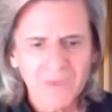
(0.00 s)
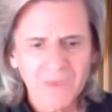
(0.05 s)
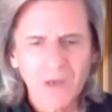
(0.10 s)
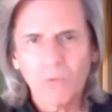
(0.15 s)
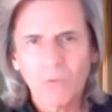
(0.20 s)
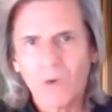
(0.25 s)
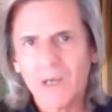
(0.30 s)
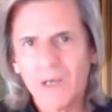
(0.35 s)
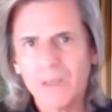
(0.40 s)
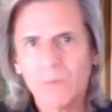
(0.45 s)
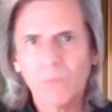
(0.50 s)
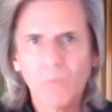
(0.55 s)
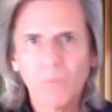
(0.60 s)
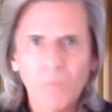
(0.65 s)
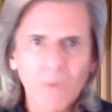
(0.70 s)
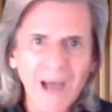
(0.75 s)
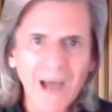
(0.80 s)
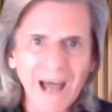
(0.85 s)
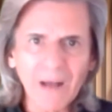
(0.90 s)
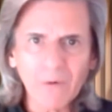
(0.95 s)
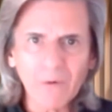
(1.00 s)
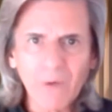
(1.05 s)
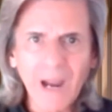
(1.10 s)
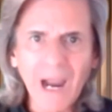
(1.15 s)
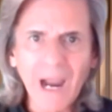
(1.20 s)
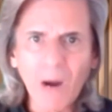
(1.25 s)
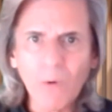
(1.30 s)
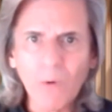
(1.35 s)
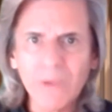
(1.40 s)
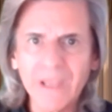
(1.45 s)
right?
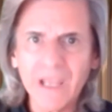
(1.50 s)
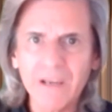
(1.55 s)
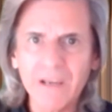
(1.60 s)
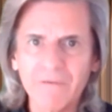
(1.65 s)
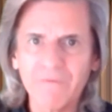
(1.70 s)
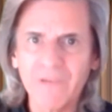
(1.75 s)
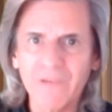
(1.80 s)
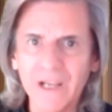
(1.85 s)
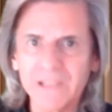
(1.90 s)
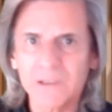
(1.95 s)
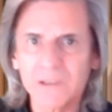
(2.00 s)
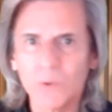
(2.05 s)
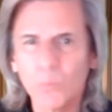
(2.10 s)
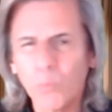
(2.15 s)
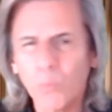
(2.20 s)
How are they affected?